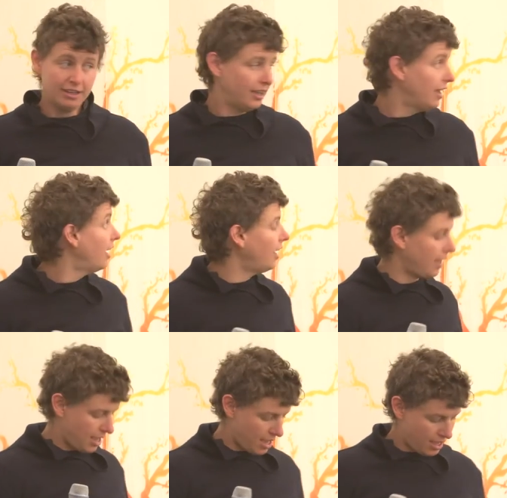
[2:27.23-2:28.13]

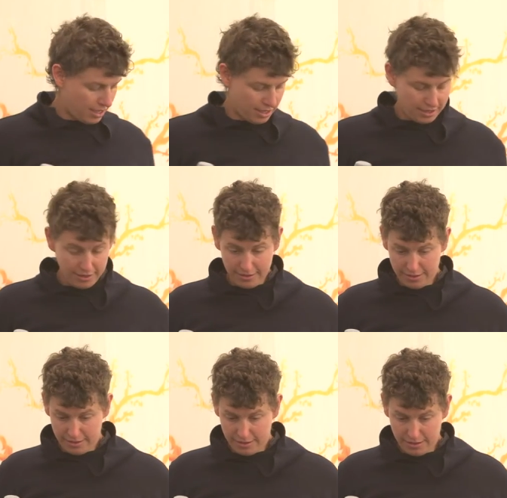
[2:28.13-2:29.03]

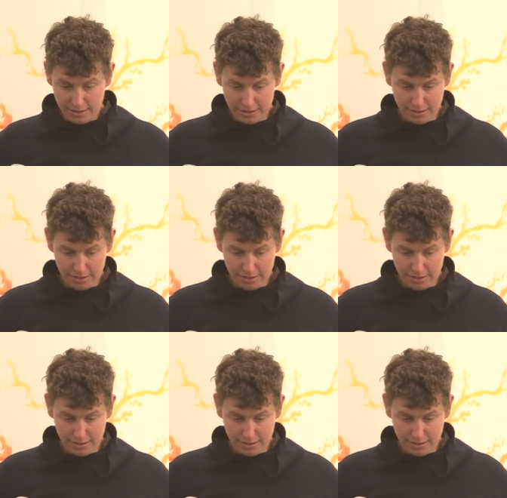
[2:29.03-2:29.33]
No one is speaking in this clip.